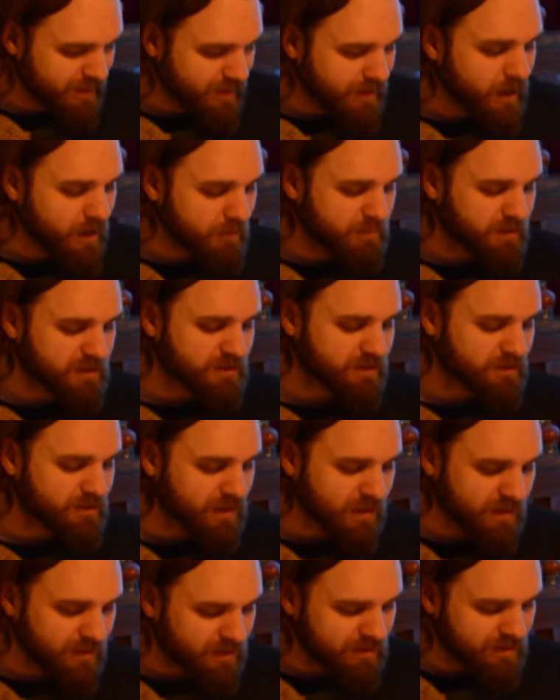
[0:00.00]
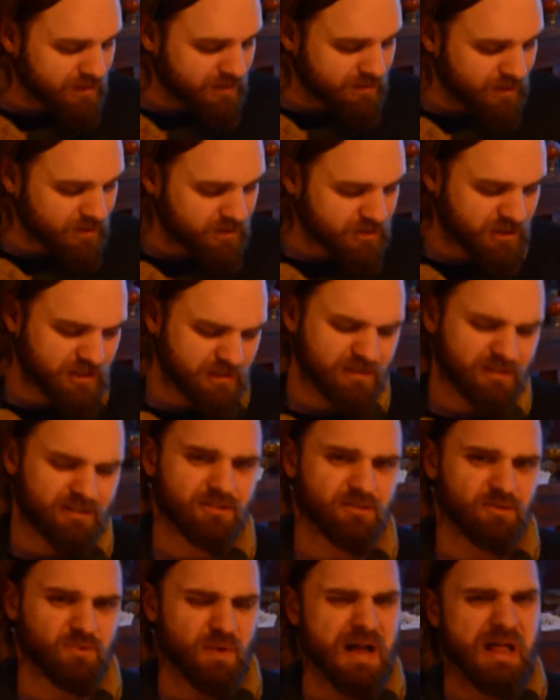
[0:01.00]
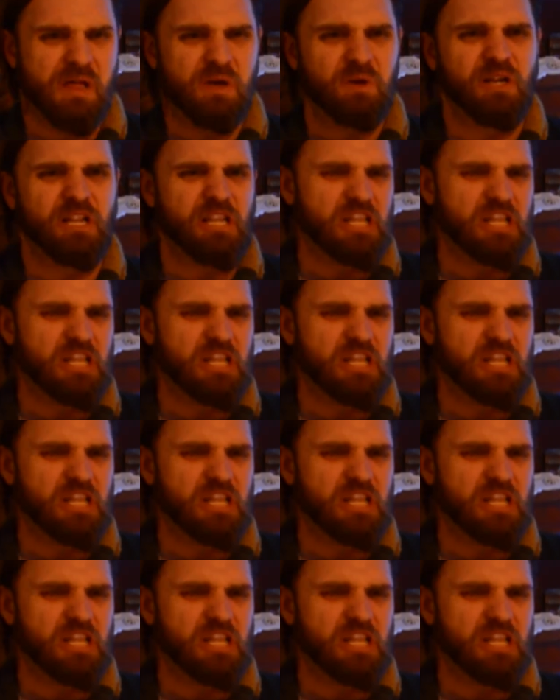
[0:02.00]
Aunt Petunia looked as though she'd swallowed a